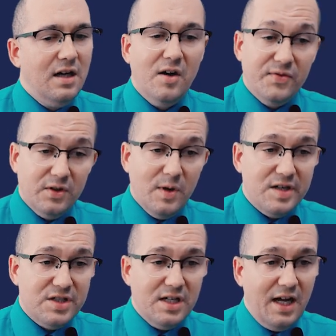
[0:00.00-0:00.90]
For
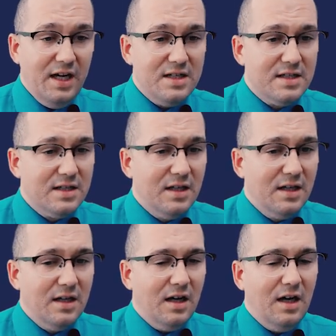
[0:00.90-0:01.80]
question 8,
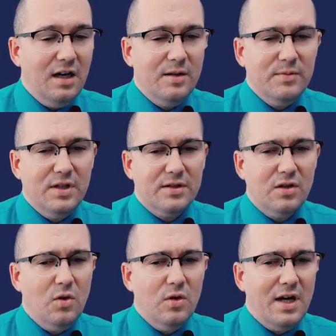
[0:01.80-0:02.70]
the
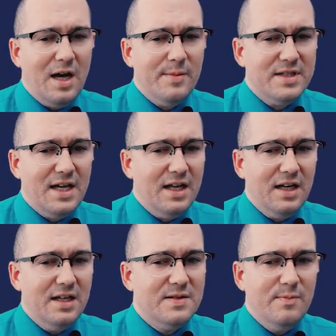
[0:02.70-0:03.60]
core habitat
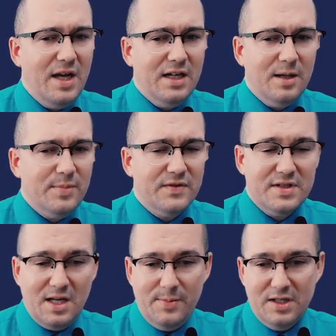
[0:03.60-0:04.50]
is made up of
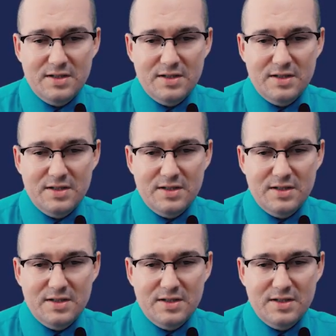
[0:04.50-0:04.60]
stepping